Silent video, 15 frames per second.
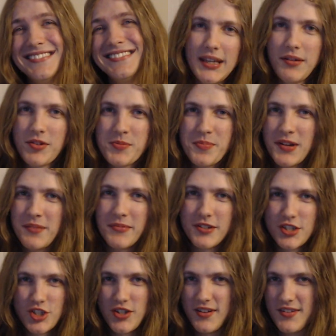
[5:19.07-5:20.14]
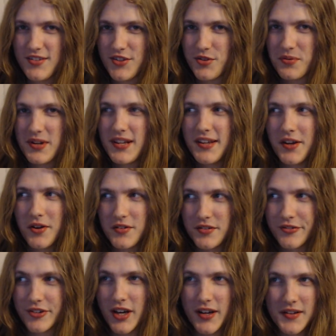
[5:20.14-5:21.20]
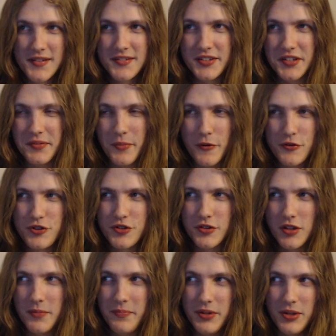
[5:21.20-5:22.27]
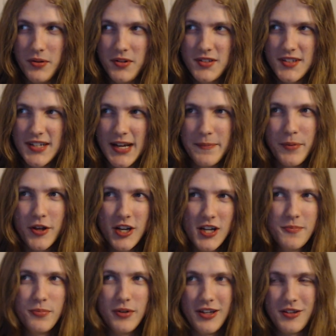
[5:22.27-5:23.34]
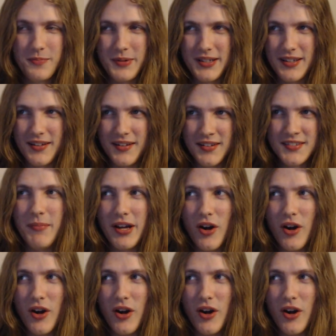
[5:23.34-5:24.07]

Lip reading: It was pretty much just 3 years of constant emotional abuse that I put up with because my